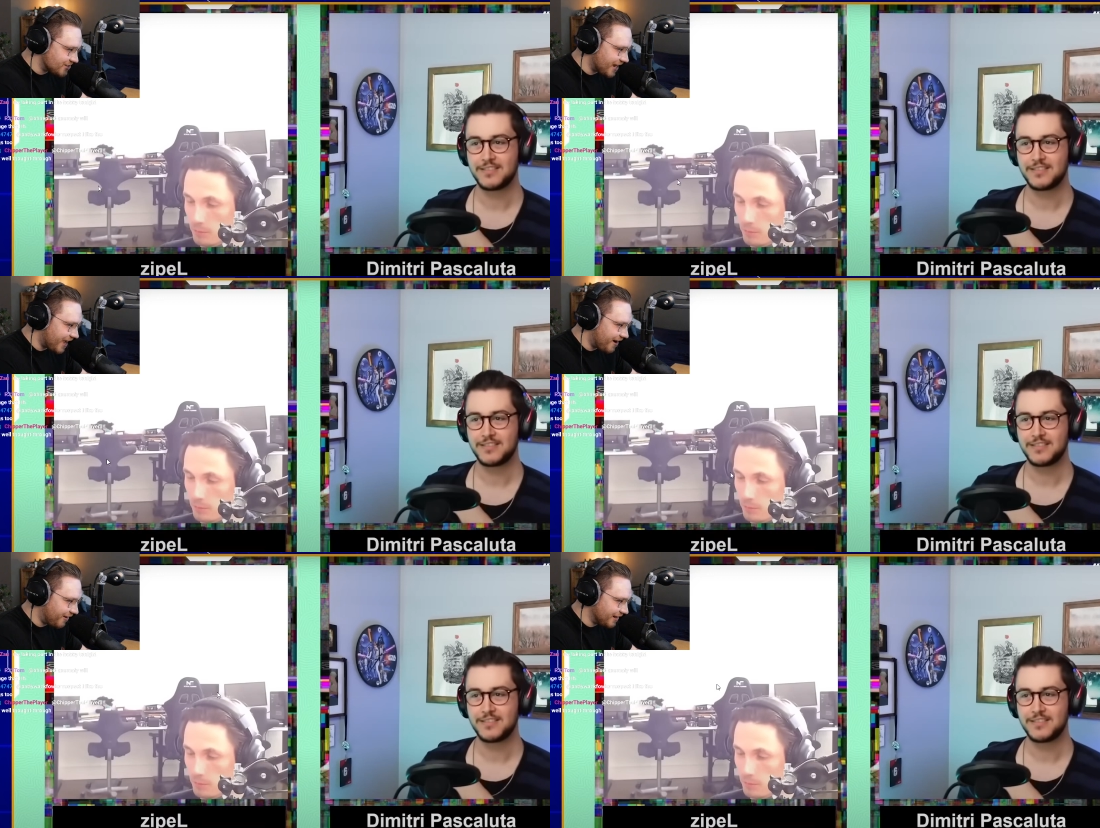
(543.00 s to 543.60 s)

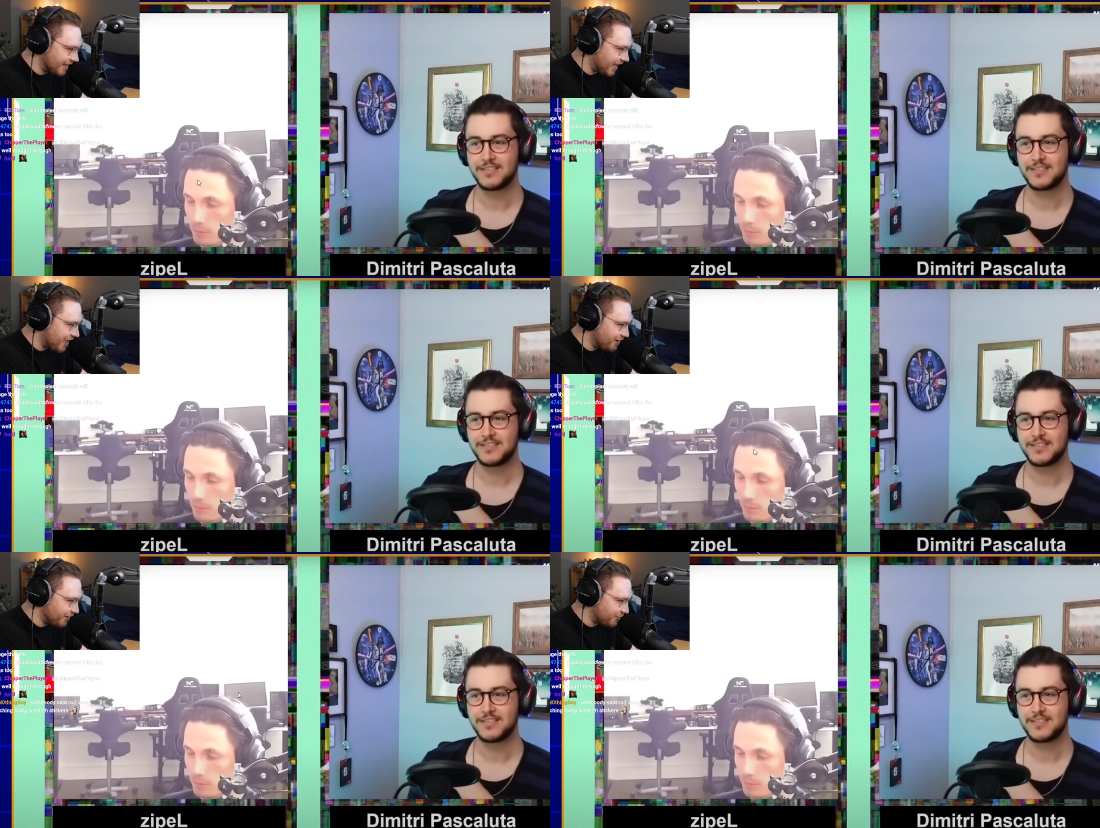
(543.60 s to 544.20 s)
Speaker 1: chair, like
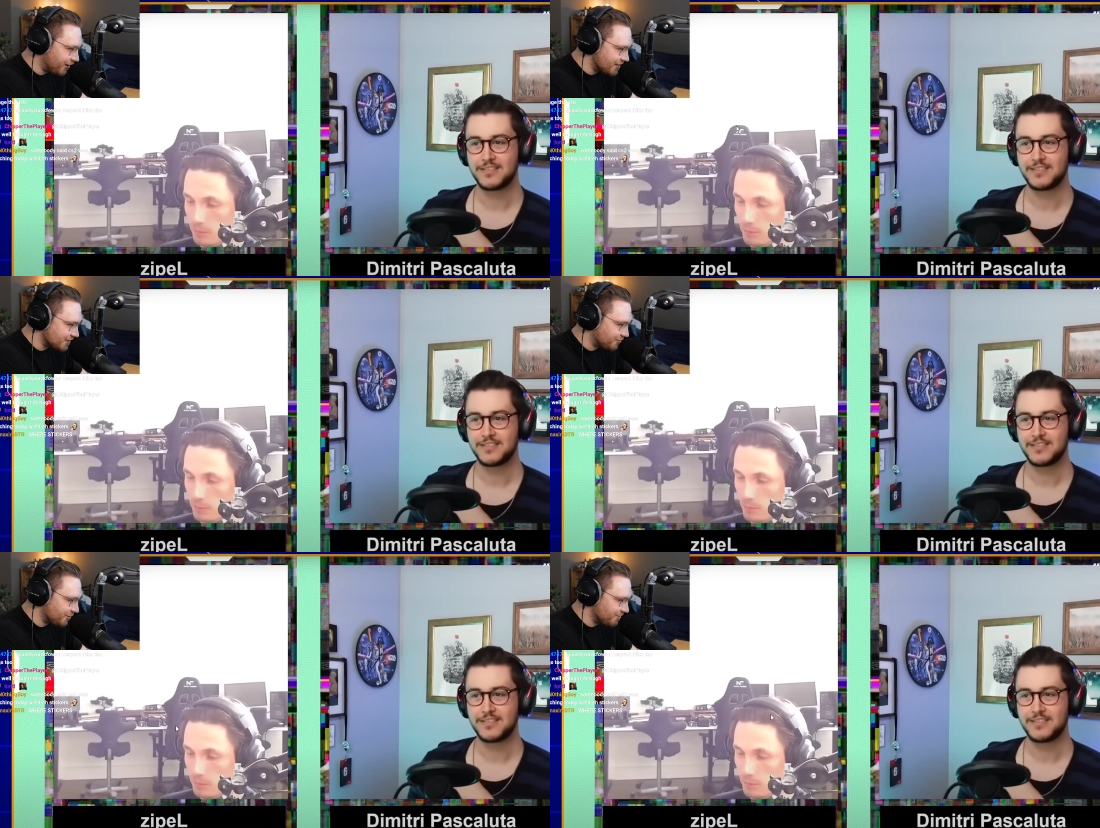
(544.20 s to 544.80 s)
uh,
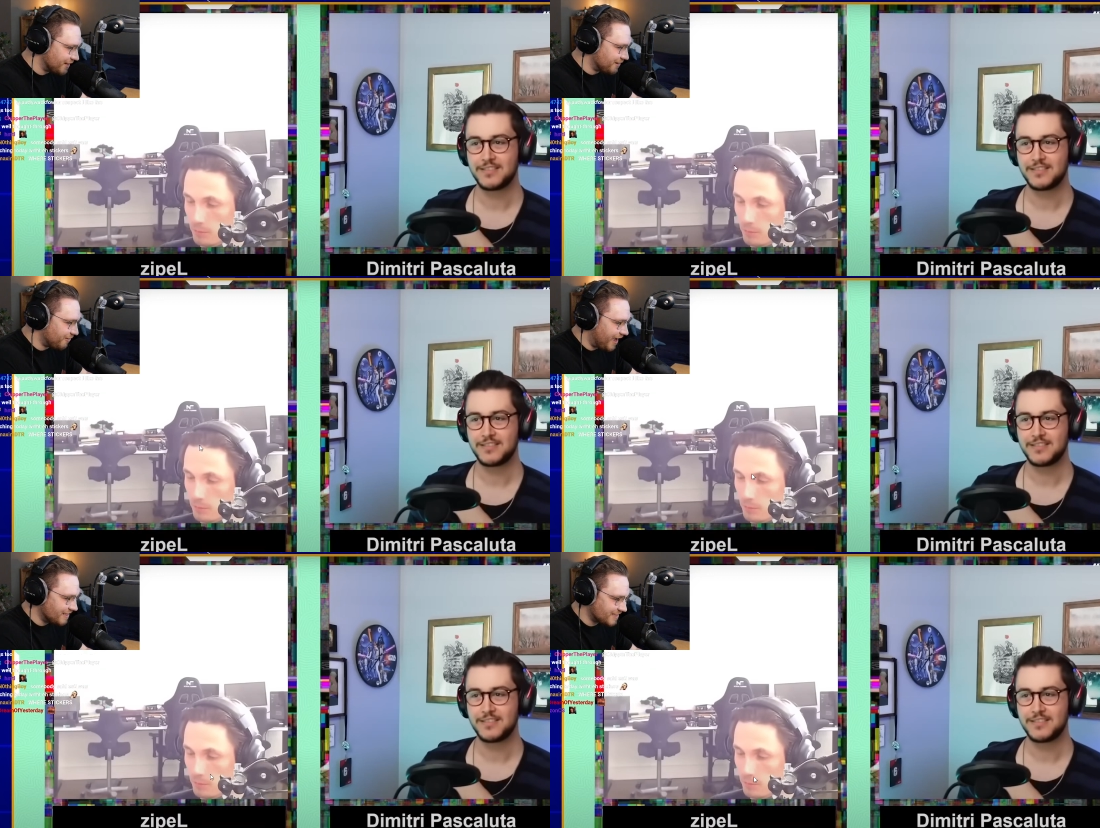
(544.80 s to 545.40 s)
crazy equipment.
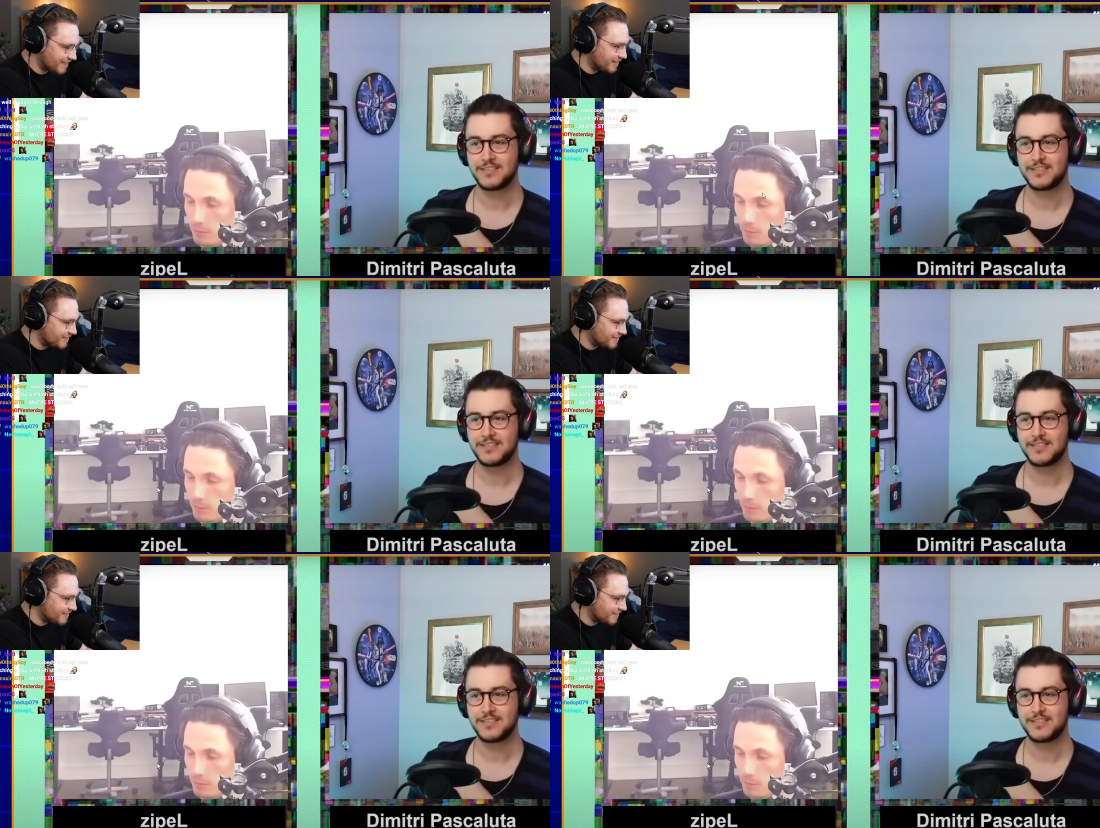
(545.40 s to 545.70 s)
Why is